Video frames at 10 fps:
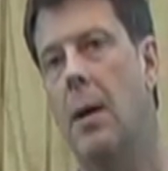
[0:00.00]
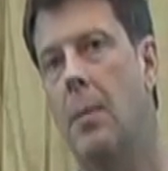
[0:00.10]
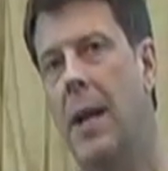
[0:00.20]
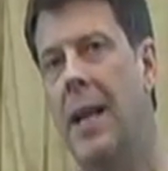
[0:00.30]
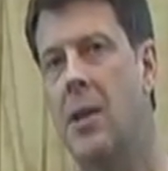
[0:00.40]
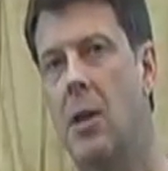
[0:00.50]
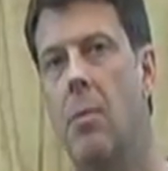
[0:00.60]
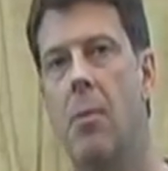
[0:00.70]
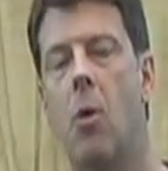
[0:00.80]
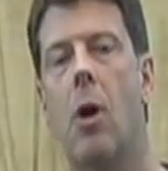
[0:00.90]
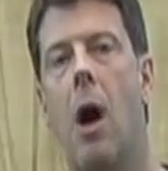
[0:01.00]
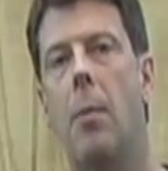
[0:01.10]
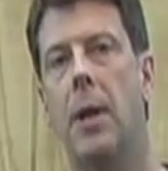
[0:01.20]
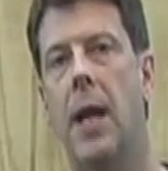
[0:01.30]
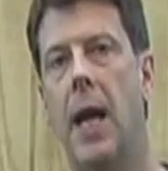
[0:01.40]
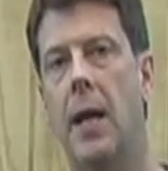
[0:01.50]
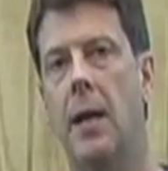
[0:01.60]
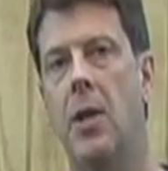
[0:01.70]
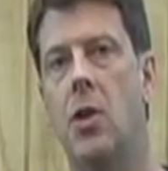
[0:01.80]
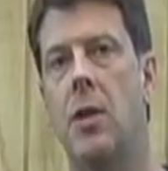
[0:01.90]
But again, it's a little bit more complicated.
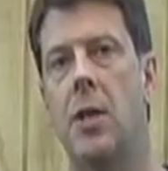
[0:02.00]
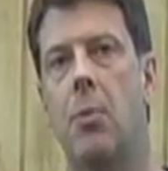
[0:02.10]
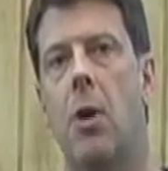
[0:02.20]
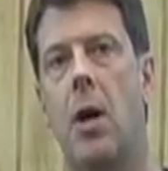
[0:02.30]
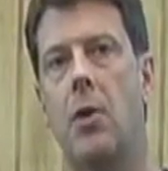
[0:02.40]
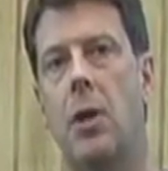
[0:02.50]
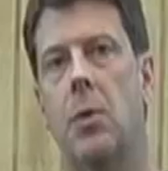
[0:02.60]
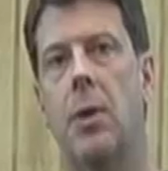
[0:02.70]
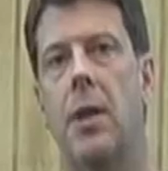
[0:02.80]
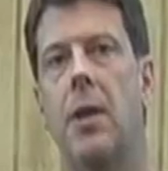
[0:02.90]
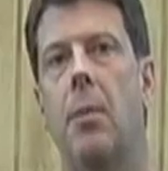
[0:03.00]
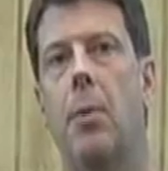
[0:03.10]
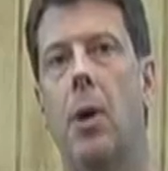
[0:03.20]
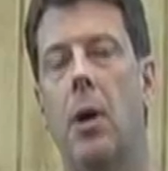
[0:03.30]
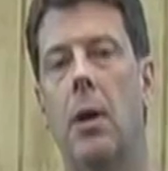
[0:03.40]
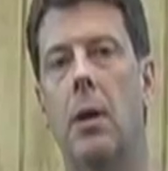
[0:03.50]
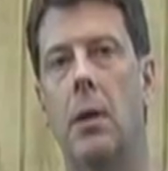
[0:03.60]
Each of these projects within the book,